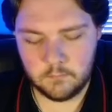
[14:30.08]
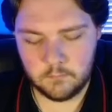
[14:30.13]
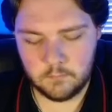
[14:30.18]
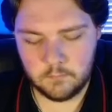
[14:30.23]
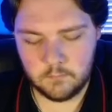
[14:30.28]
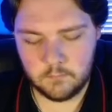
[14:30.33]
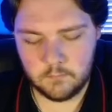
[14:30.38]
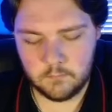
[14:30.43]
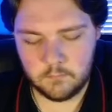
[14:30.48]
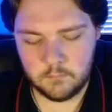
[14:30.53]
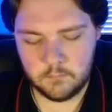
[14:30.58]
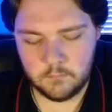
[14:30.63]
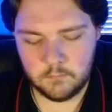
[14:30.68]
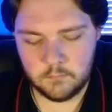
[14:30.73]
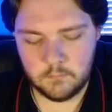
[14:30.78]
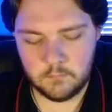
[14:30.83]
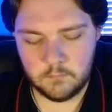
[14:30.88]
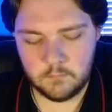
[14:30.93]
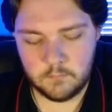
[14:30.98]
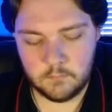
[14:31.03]

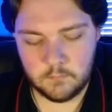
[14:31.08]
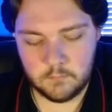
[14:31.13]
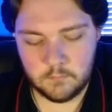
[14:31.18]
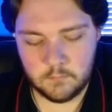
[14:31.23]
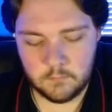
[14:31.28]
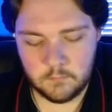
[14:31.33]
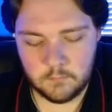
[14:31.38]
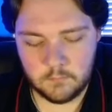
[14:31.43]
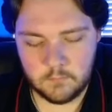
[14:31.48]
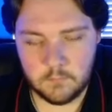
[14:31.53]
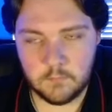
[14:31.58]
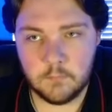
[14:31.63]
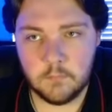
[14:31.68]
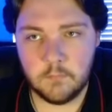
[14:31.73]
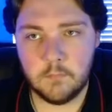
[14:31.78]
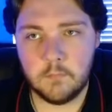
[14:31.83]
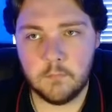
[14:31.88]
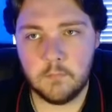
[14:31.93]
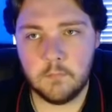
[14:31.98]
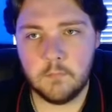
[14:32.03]

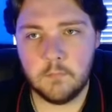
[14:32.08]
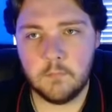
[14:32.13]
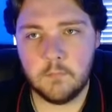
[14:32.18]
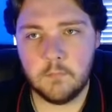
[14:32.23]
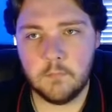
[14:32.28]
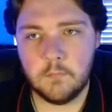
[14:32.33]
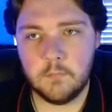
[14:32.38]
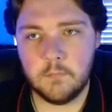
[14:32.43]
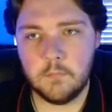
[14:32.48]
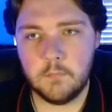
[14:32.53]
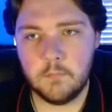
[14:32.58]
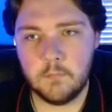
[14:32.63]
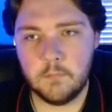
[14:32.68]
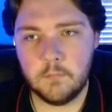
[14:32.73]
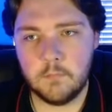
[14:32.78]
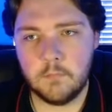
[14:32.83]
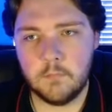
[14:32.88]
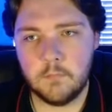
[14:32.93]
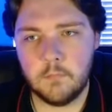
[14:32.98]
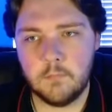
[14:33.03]

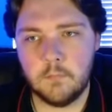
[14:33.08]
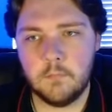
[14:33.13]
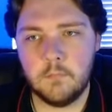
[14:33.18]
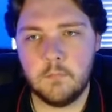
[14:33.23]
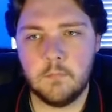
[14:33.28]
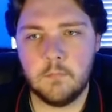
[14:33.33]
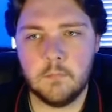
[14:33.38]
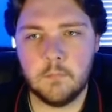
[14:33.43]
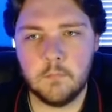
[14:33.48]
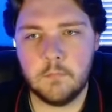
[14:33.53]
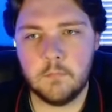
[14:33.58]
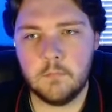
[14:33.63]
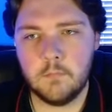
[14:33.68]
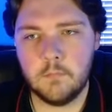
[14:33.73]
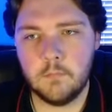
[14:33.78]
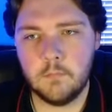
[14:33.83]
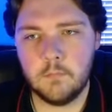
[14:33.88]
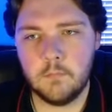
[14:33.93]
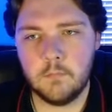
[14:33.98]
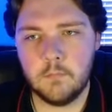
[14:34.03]

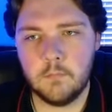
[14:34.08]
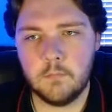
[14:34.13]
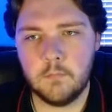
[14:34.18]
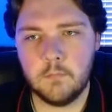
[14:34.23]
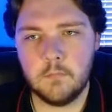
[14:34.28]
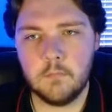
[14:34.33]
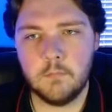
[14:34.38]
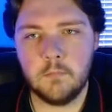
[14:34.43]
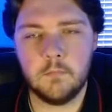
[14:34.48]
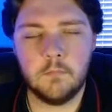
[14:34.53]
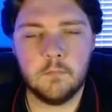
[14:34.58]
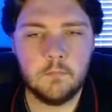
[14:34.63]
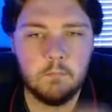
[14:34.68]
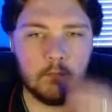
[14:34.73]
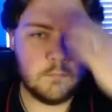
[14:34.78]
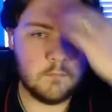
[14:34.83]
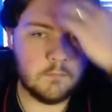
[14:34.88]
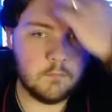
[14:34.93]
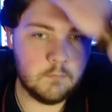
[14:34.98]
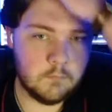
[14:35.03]

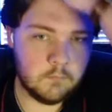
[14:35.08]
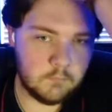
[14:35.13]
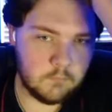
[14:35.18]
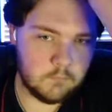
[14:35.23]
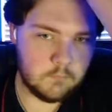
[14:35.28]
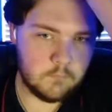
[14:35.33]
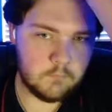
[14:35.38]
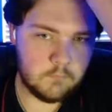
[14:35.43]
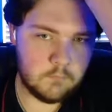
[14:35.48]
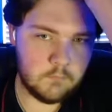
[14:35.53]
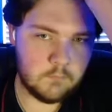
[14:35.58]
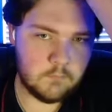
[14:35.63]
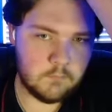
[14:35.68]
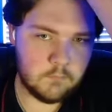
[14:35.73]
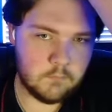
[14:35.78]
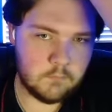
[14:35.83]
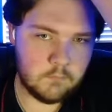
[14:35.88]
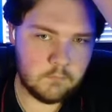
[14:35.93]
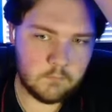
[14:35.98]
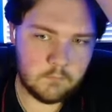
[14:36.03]

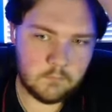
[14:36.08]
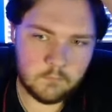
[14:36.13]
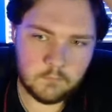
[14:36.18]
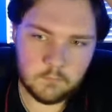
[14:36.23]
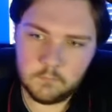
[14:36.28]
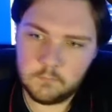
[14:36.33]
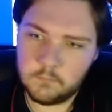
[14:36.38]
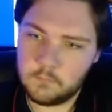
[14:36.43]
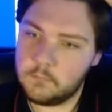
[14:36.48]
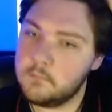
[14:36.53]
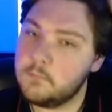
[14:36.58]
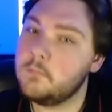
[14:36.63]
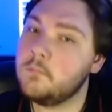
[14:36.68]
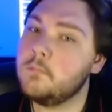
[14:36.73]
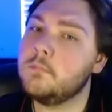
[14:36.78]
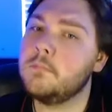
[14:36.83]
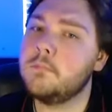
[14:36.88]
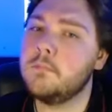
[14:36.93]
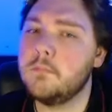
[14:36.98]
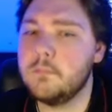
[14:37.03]

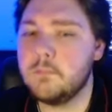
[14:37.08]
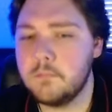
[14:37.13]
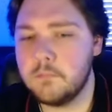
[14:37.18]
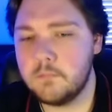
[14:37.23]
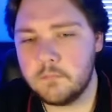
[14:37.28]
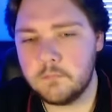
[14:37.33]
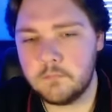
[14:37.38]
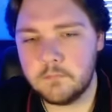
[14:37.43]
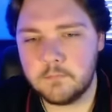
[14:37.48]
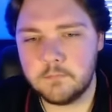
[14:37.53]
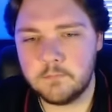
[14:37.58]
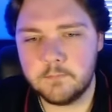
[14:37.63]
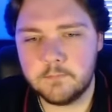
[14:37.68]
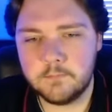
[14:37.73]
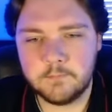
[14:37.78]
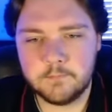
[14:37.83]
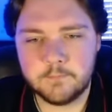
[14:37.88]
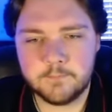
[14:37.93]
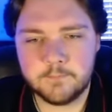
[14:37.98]
[no speech]